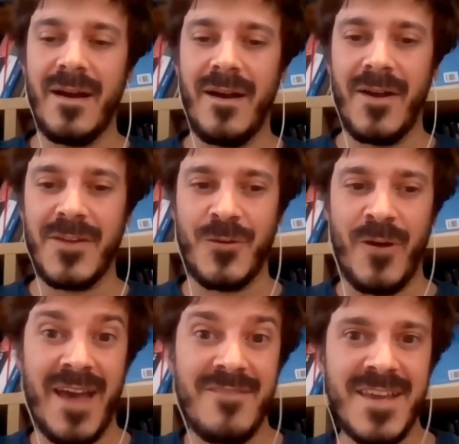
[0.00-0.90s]
So
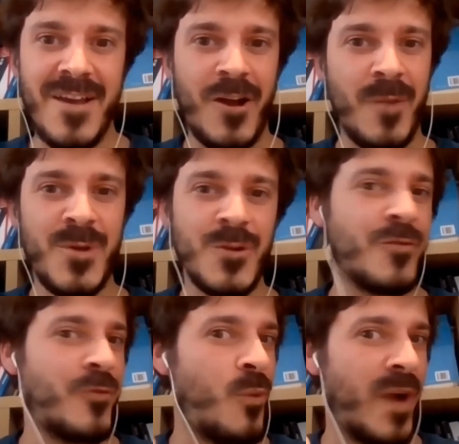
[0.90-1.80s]
having a computer
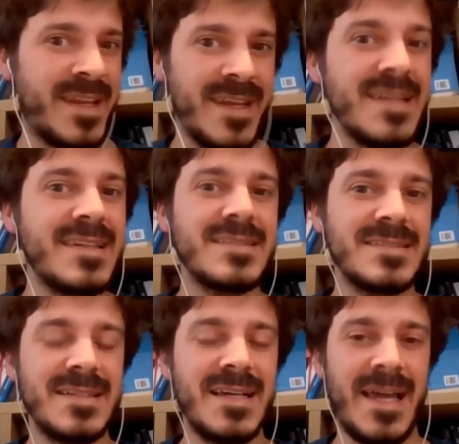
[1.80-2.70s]
for 1 kid
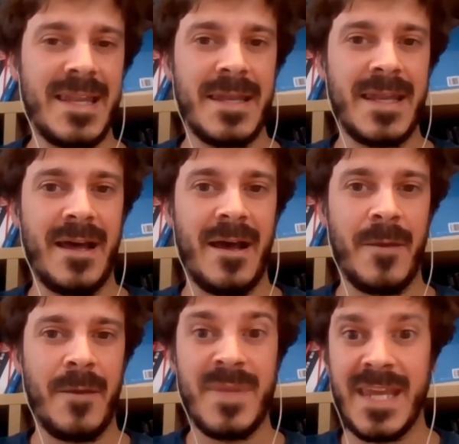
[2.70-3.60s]
and
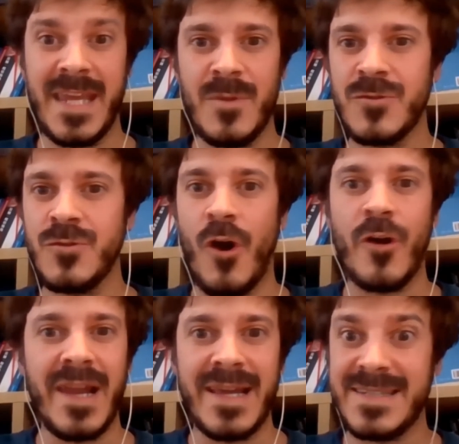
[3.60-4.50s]
being able to do
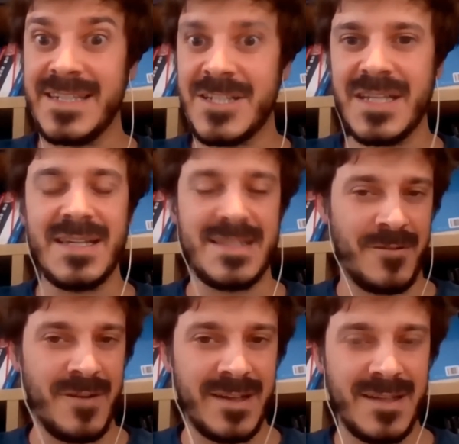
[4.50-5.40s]
online teaching is all
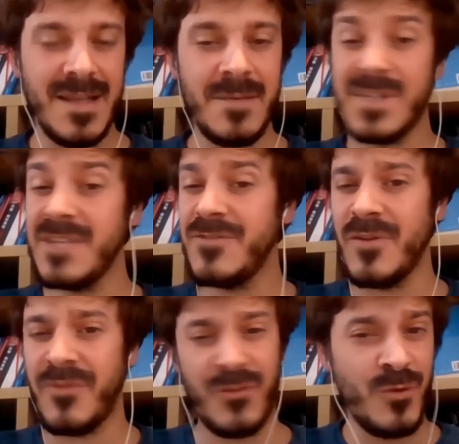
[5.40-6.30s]
right. But if you have
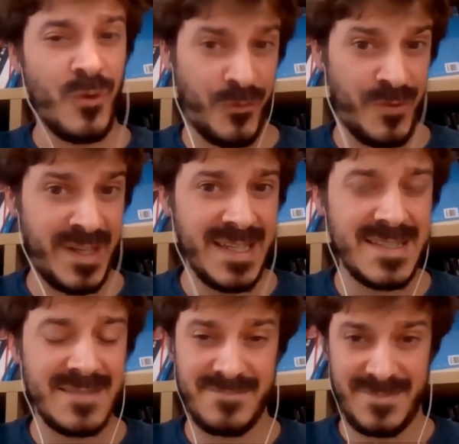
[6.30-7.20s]
2 or 3
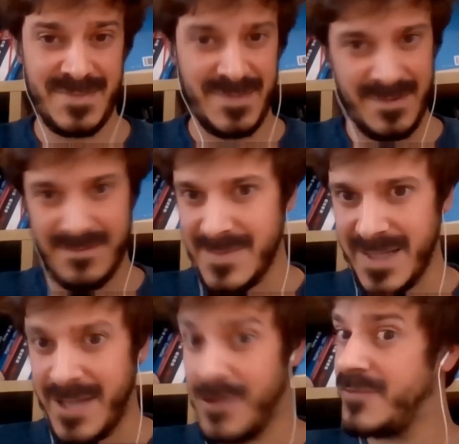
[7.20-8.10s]
kids
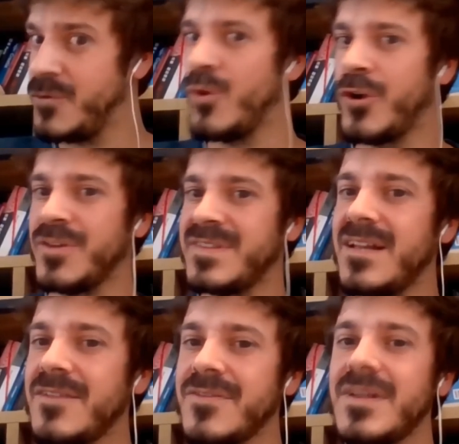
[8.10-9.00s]
and you have to work
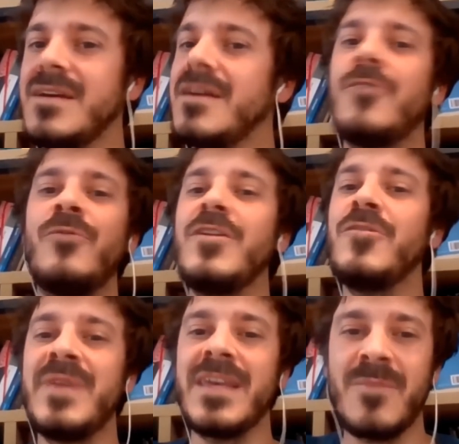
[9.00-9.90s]
yourself, will you
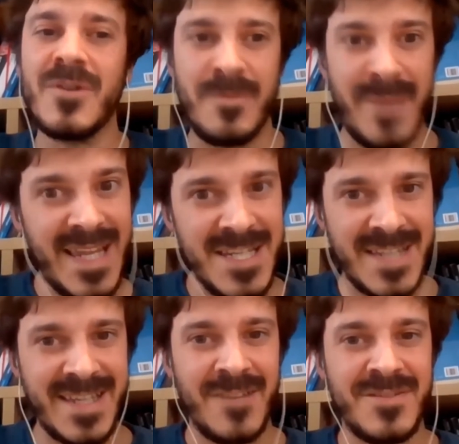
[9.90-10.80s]
be able to manage that
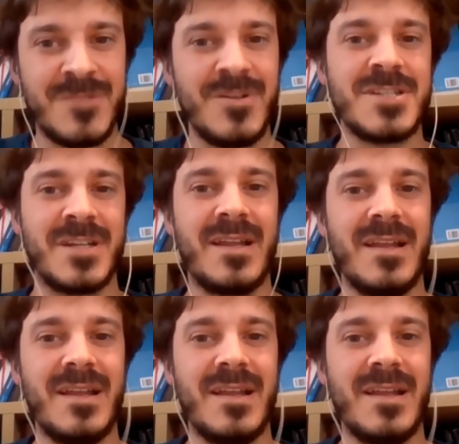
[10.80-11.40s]
kind of situation?